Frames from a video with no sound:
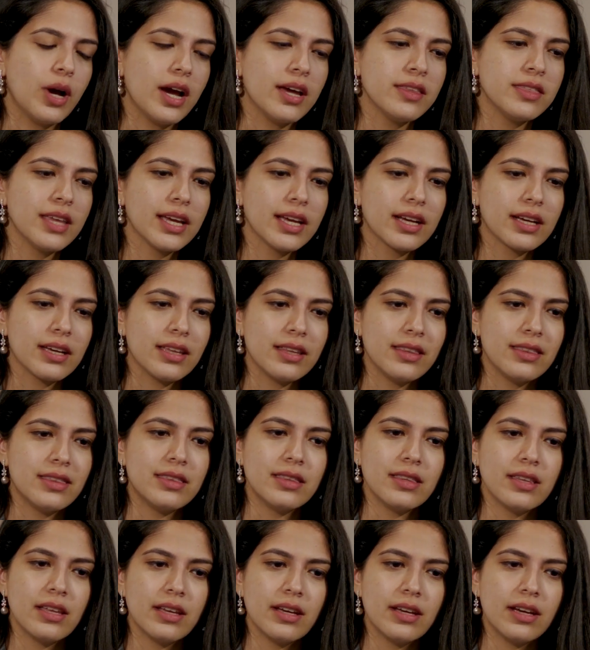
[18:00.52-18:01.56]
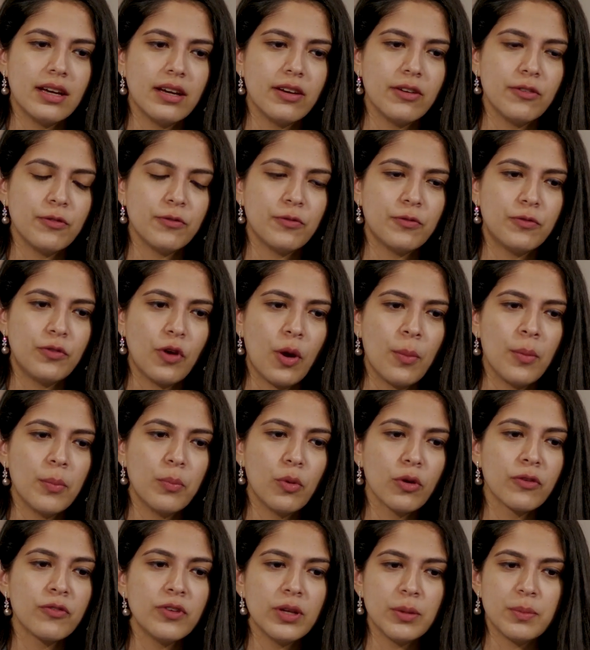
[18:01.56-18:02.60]
I think, from a
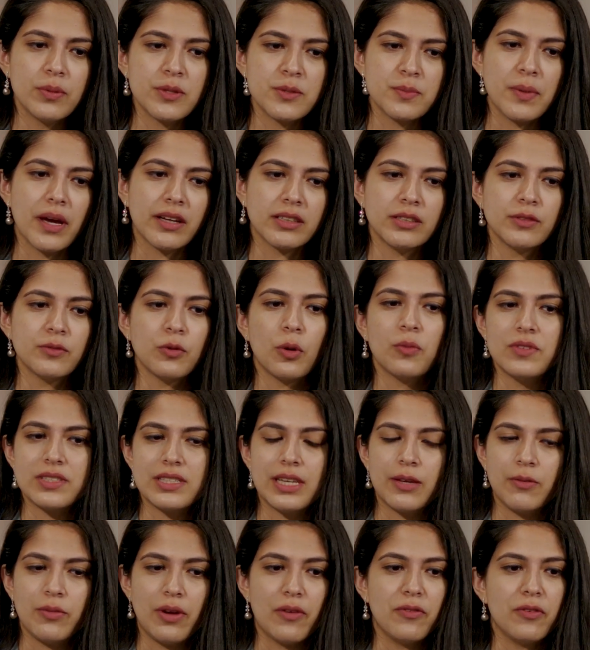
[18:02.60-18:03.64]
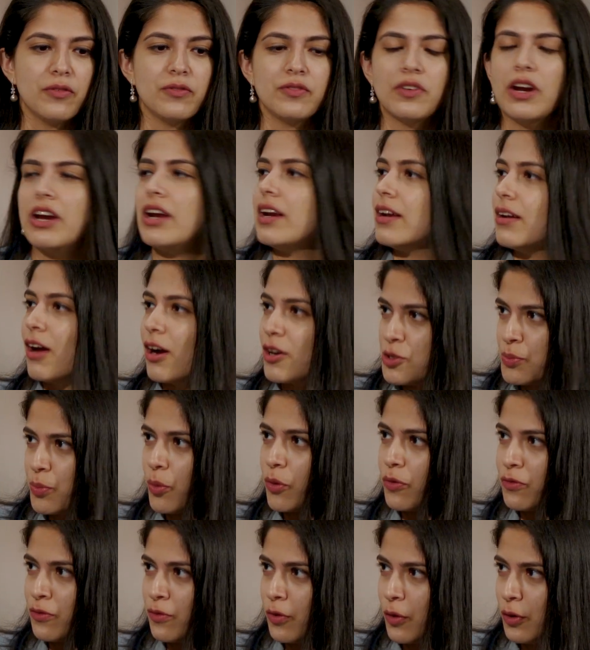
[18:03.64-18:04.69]
Brookfield perspective, obviously we have a very large
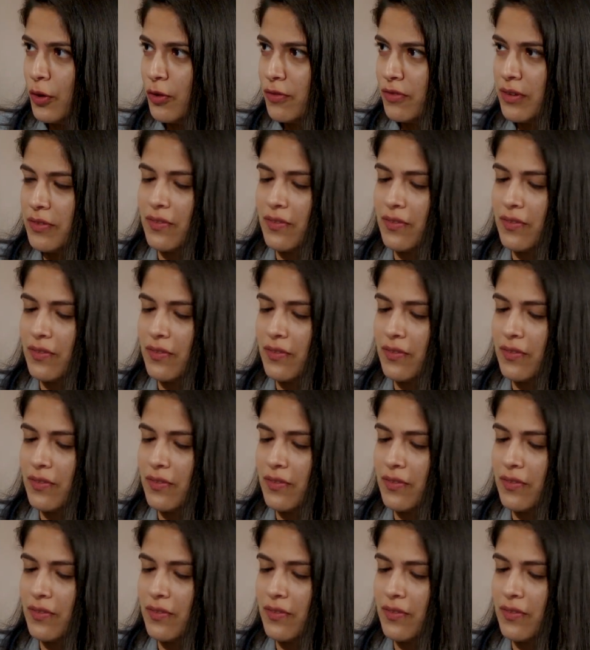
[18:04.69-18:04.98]
portfolio of